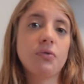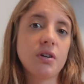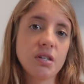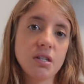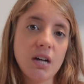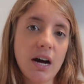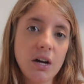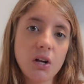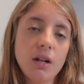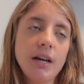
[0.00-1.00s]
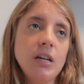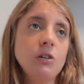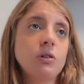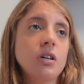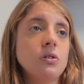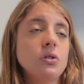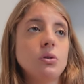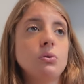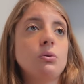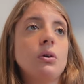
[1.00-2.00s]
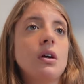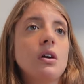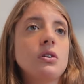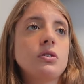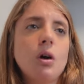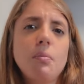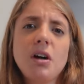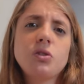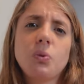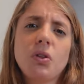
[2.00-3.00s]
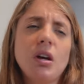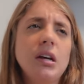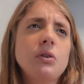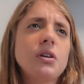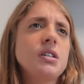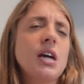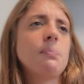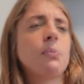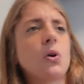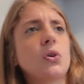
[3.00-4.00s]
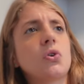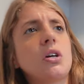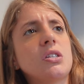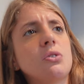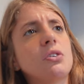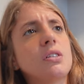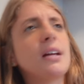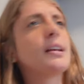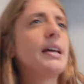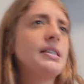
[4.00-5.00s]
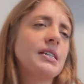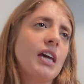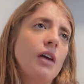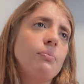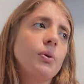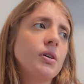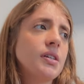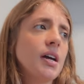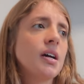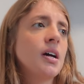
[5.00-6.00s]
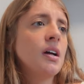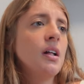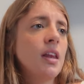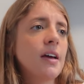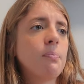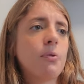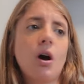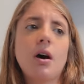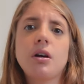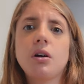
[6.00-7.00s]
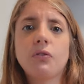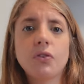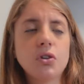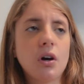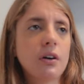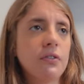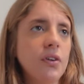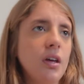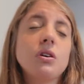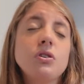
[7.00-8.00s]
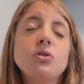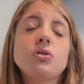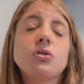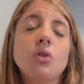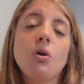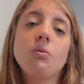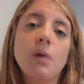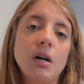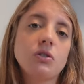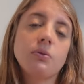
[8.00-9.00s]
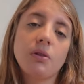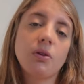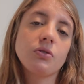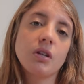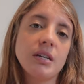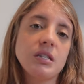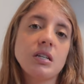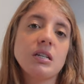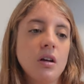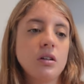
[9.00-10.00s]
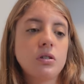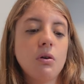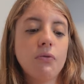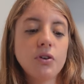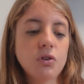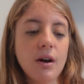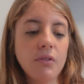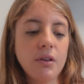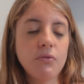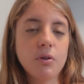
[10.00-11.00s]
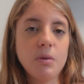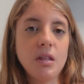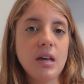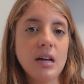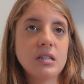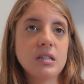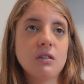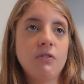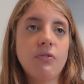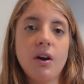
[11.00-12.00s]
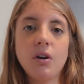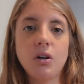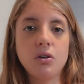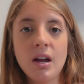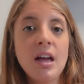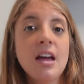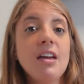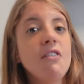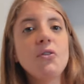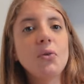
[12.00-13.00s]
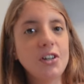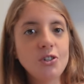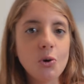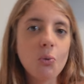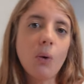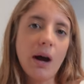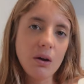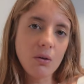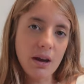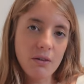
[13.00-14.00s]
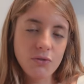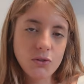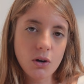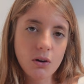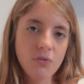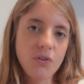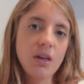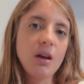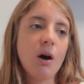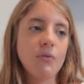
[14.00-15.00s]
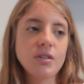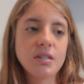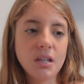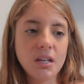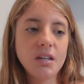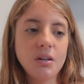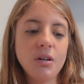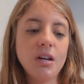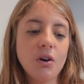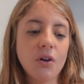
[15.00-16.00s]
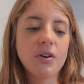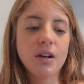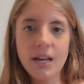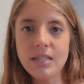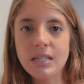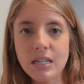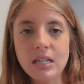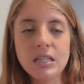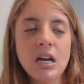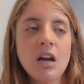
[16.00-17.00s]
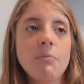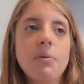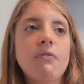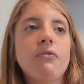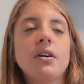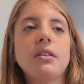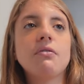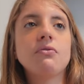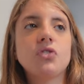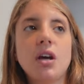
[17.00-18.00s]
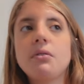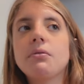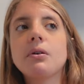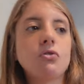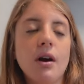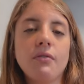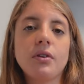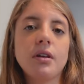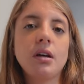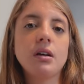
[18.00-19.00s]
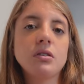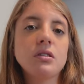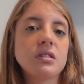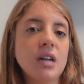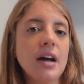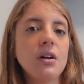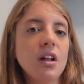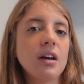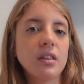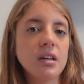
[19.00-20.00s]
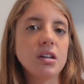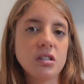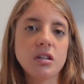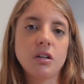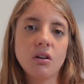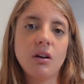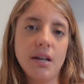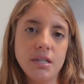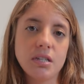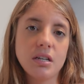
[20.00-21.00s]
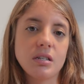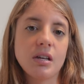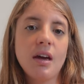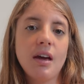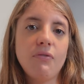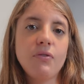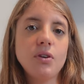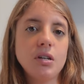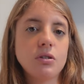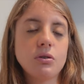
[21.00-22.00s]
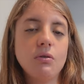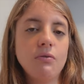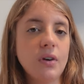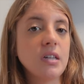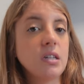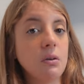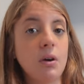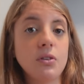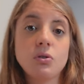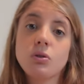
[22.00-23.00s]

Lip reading: versatile and you can do so much with it. You can take portraits, you can take landscape, you can take like products, photography. You can do so much with those lenses. So for traveling, for me, that's very good. If you want to do wildlife photography, obviously you need other lenses. But for the general traveling style, I think it's a good lenses if you need to invest in one.